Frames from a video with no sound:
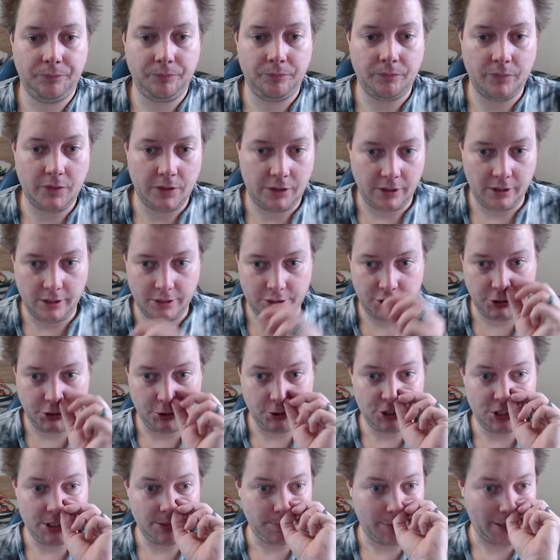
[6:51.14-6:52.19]
The
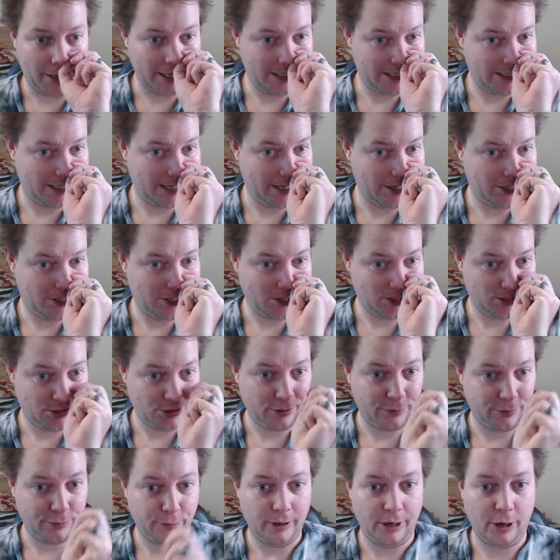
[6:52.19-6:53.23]
2G base station
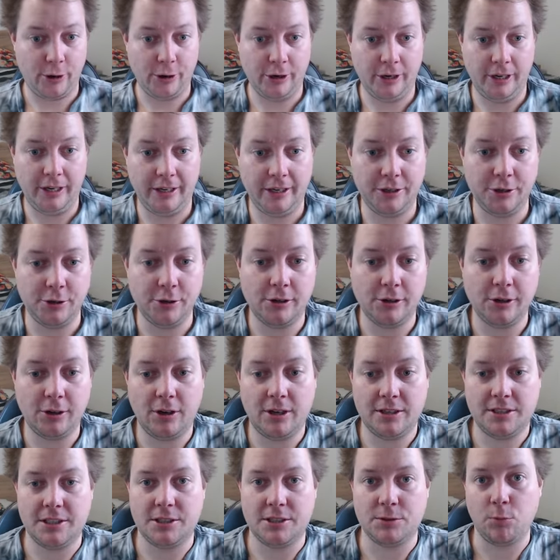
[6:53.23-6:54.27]
software only
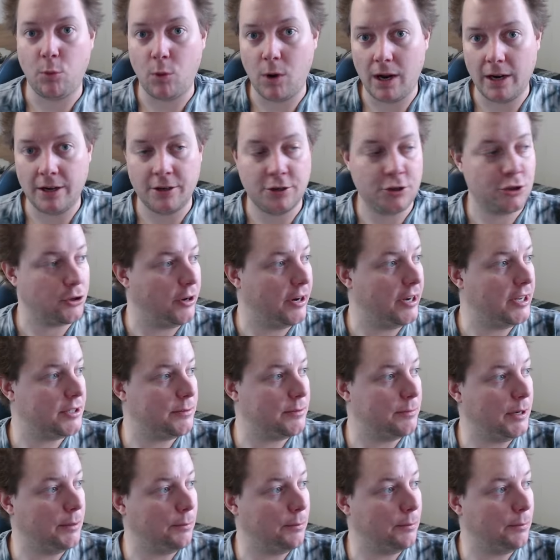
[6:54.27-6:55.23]
utilizes one transmit